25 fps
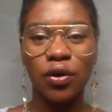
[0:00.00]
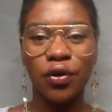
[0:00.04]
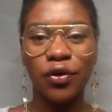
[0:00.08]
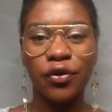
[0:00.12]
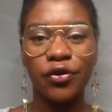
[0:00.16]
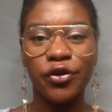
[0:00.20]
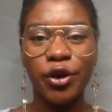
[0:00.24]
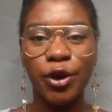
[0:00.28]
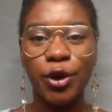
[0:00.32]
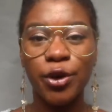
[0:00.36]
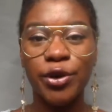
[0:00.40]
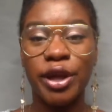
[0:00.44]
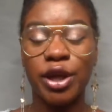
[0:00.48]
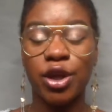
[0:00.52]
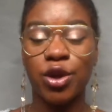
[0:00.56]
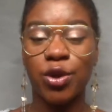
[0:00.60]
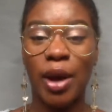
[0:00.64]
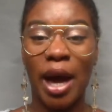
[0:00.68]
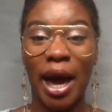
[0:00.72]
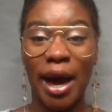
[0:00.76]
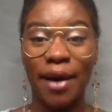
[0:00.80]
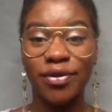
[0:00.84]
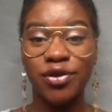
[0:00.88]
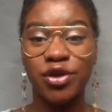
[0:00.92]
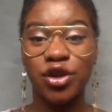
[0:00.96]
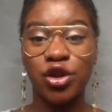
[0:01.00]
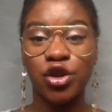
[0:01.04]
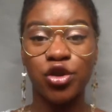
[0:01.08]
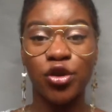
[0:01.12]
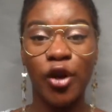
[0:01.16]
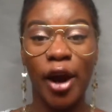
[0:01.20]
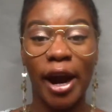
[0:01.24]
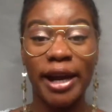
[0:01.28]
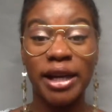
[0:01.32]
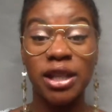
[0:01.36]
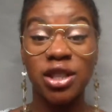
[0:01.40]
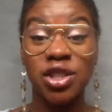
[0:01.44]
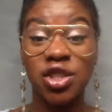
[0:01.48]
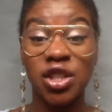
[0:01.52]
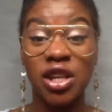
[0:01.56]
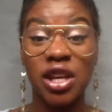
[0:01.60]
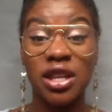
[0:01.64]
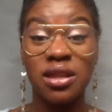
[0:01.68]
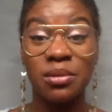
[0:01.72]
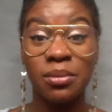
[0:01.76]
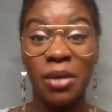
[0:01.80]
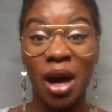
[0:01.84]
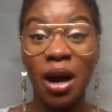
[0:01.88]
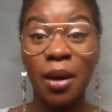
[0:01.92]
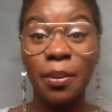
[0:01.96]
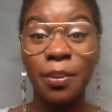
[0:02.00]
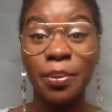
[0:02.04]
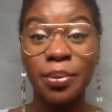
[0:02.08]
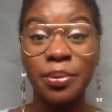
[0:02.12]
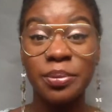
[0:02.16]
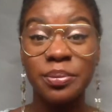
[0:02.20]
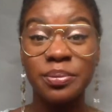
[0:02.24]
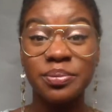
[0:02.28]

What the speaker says: feel that you have to try and cheer them up.